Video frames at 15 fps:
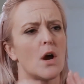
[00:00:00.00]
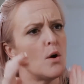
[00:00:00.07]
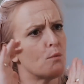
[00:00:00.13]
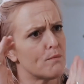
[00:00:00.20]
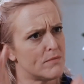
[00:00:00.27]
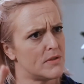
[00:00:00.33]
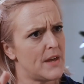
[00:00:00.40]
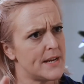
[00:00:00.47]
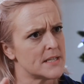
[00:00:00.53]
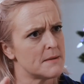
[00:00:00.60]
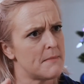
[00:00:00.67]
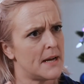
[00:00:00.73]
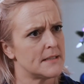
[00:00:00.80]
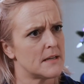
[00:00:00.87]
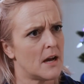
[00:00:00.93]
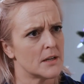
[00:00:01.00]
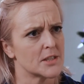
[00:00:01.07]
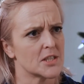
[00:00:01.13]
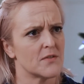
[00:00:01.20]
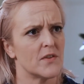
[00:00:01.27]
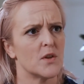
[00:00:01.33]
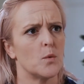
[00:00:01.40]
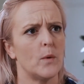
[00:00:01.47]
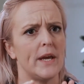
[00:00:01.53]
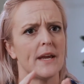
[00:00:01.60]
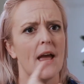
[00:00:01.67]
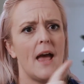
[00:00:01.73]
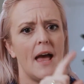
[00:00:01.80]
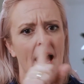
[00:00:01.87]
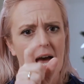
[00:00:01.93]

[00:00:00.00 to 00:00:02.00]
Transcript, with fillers: Oh, these are my tasks for the week.